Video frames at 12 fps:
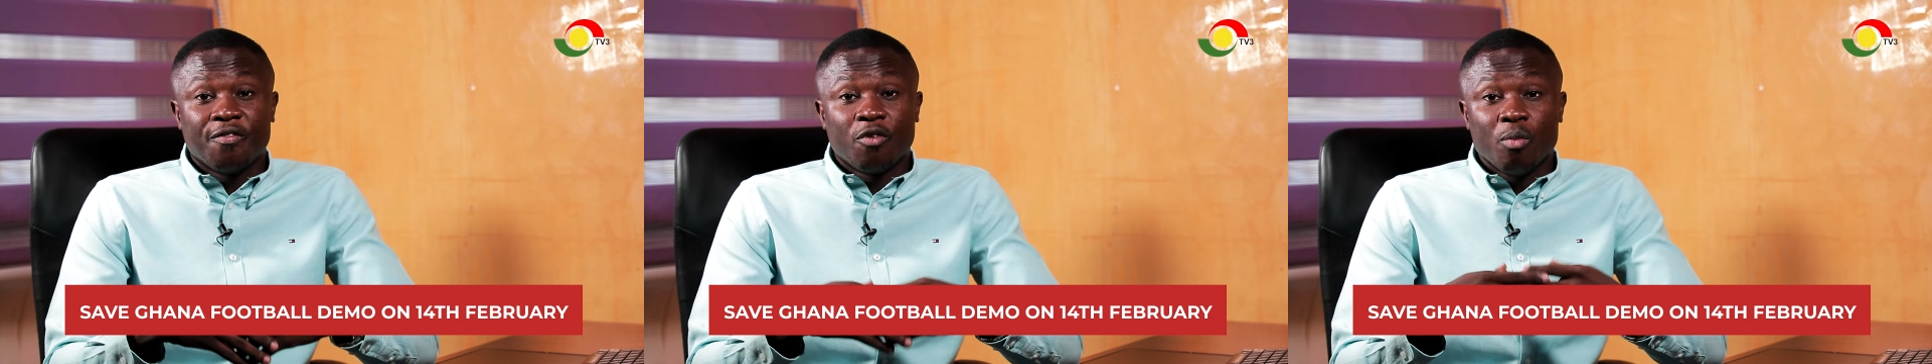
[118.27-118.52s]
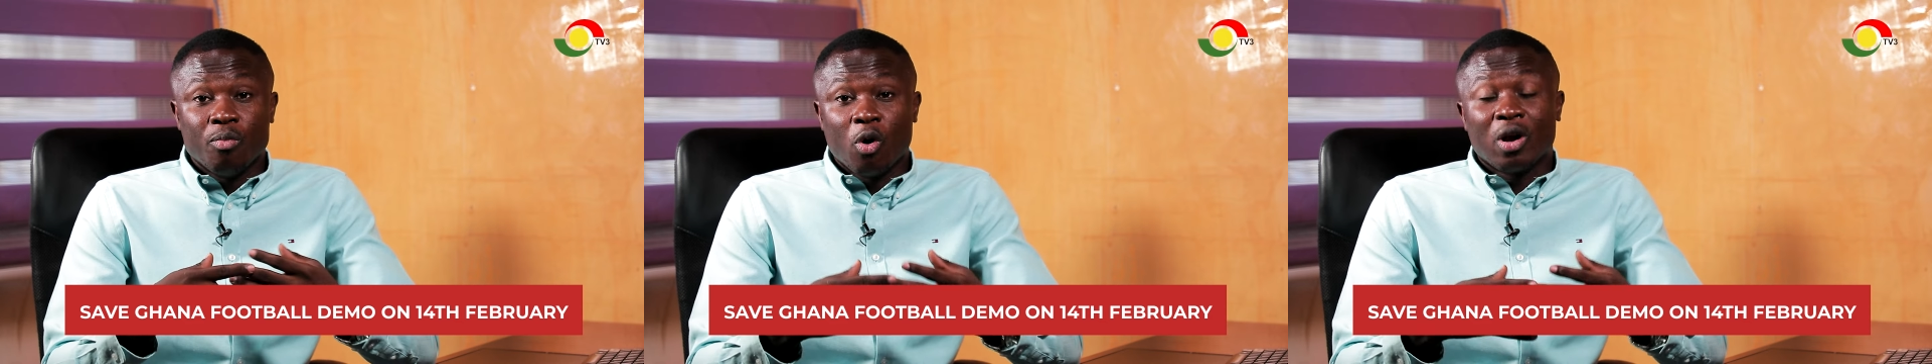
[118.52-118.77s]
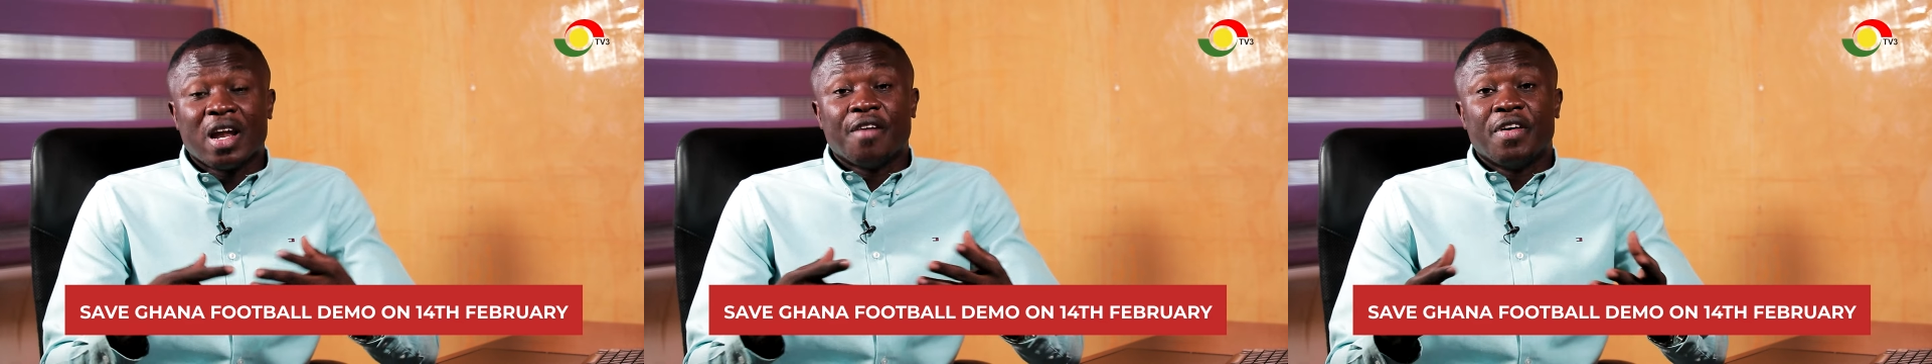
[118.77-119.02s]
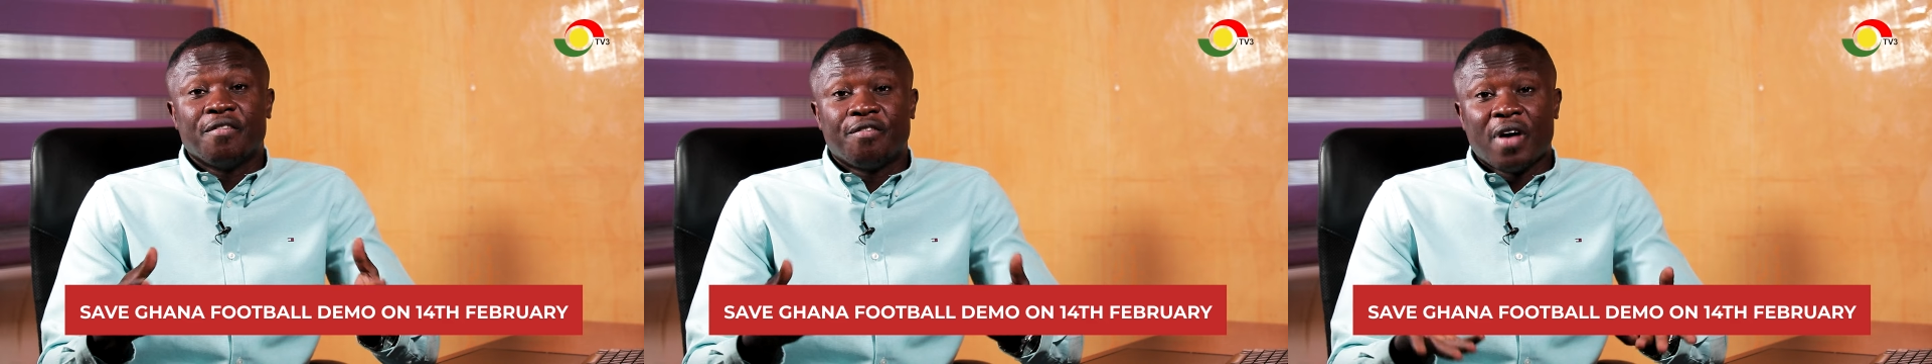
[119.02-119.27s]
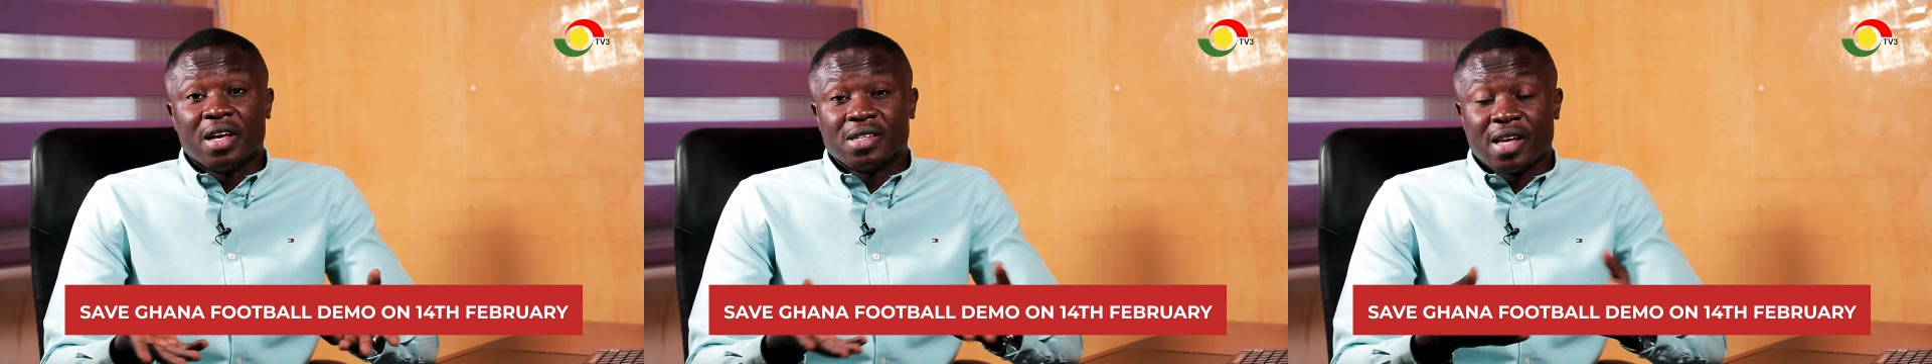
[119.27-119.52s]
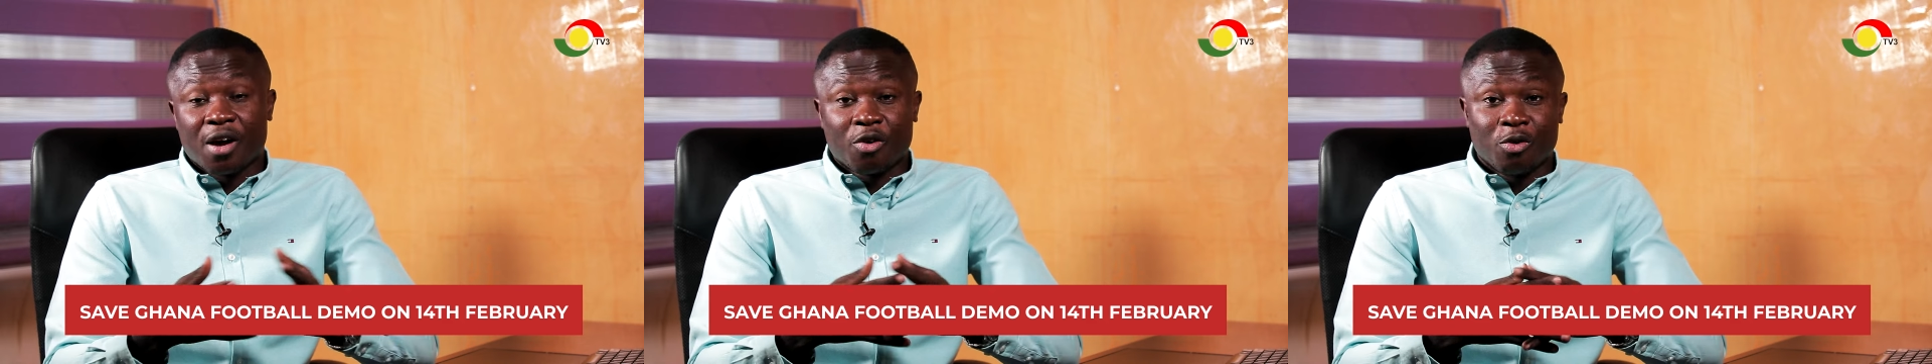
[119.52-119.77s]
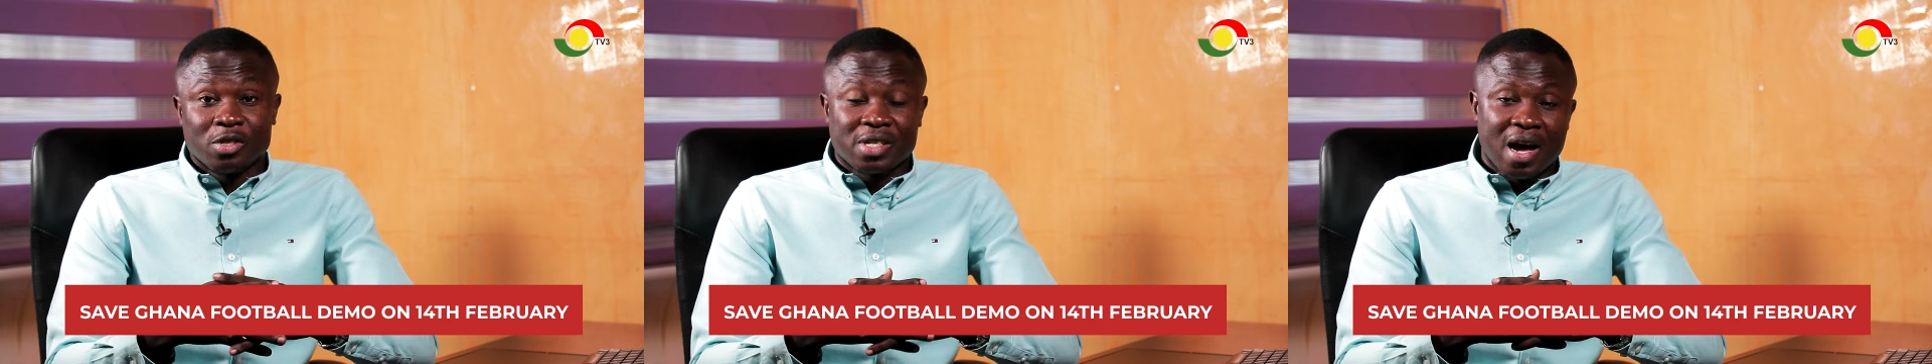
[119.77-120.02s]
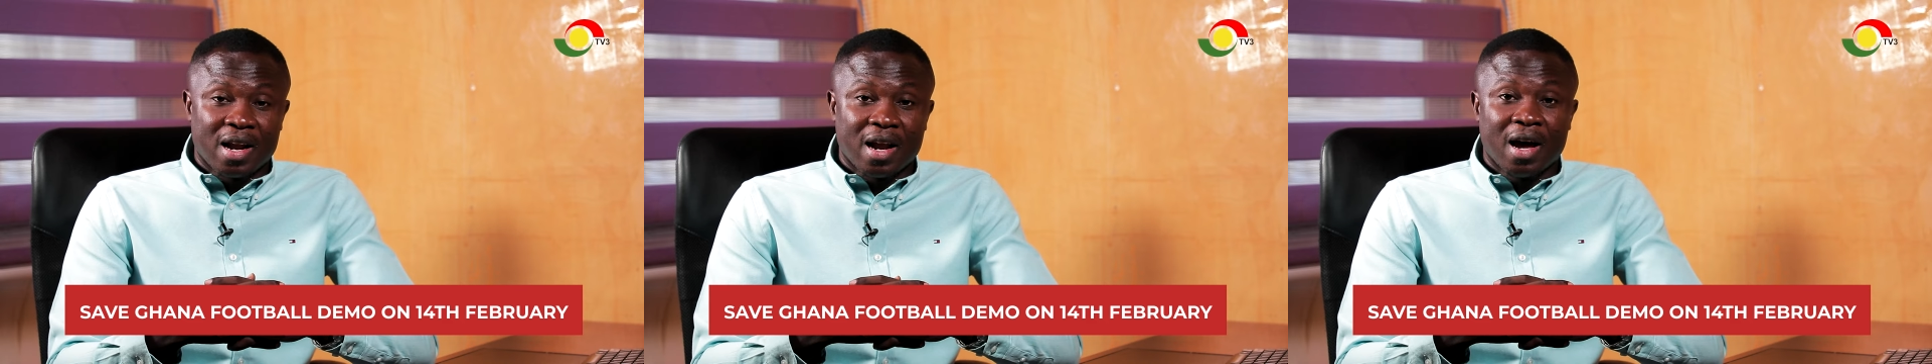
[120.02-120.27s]
football loving fans across
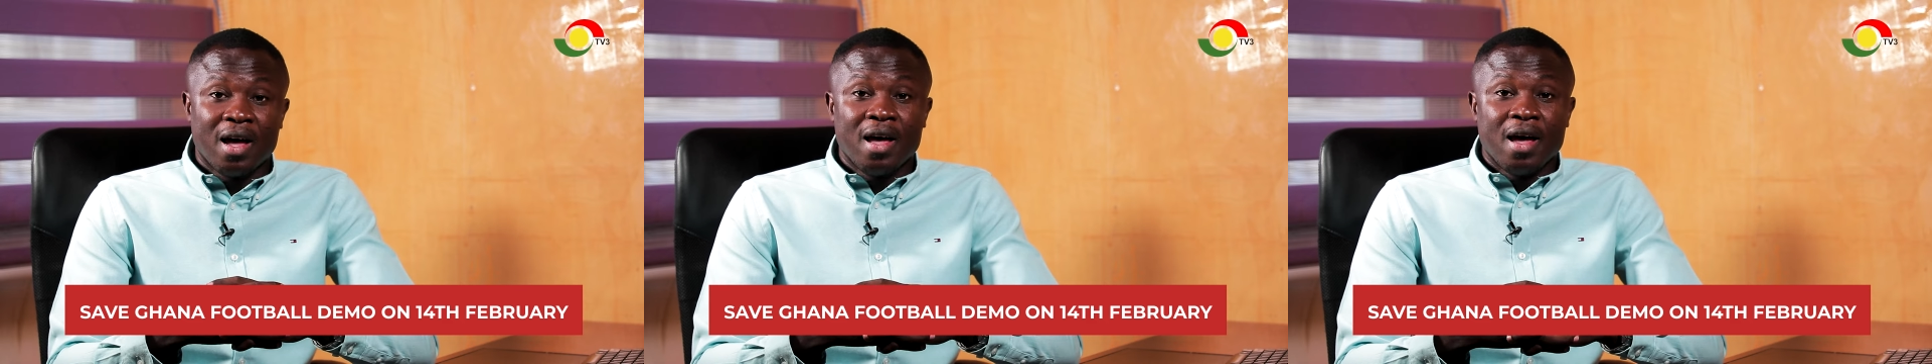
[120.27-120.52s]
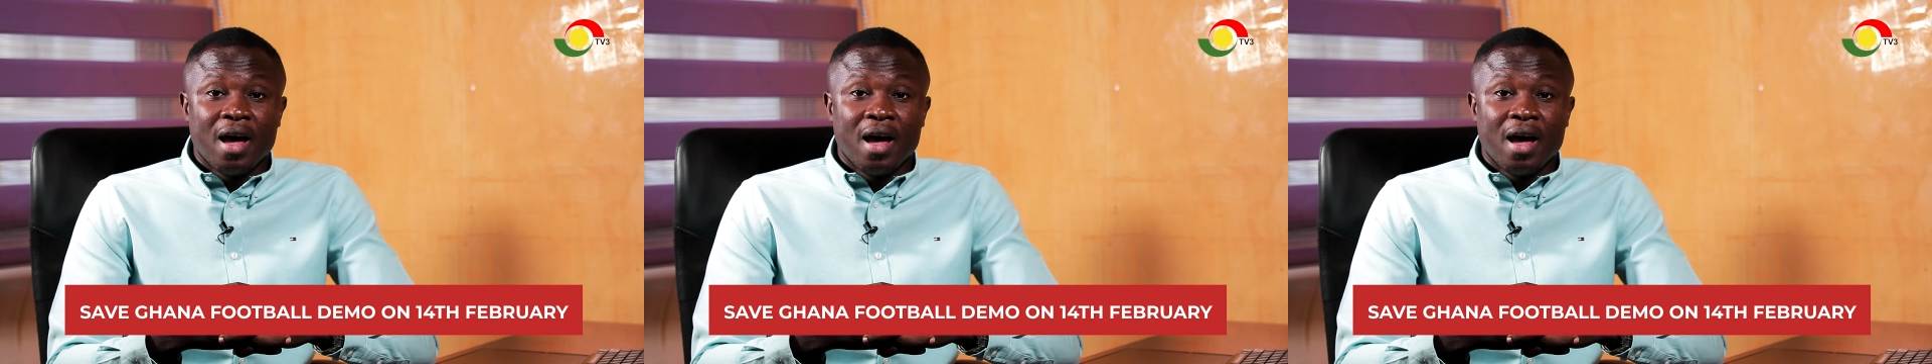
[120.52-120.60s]
Ghana